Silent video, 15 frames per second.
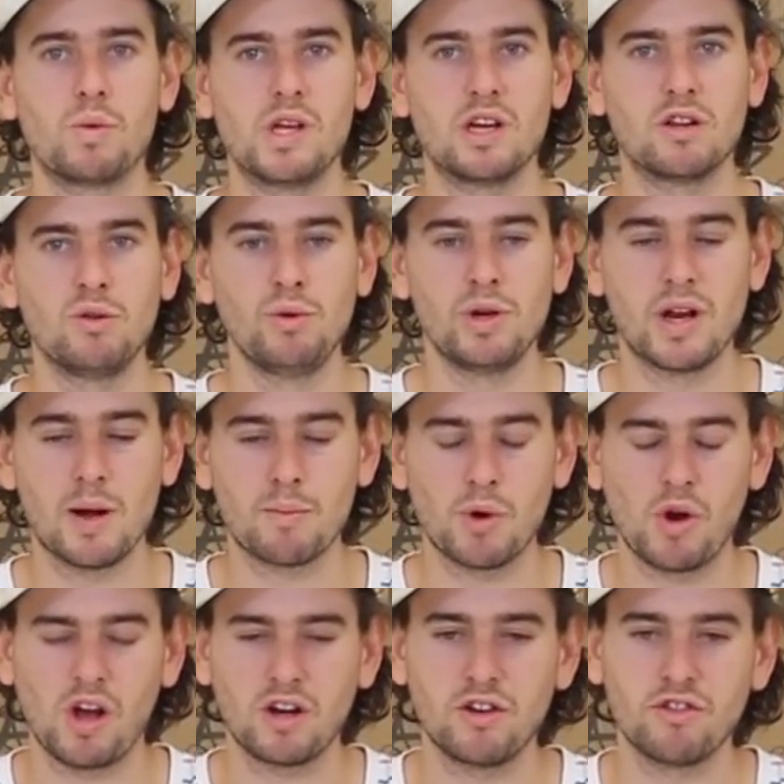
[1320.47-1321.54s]
we include in our
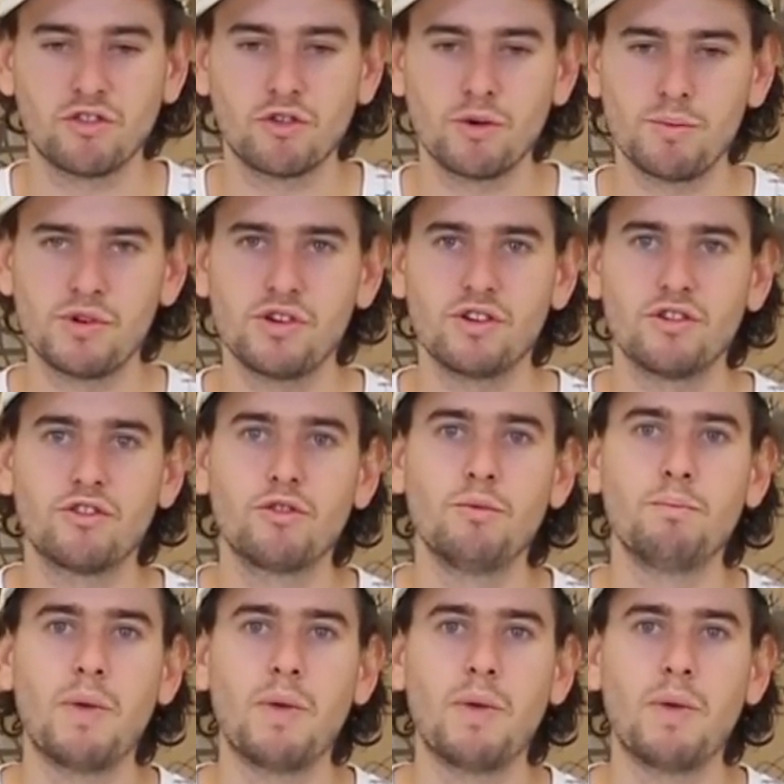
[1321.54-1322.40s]
product descriptions to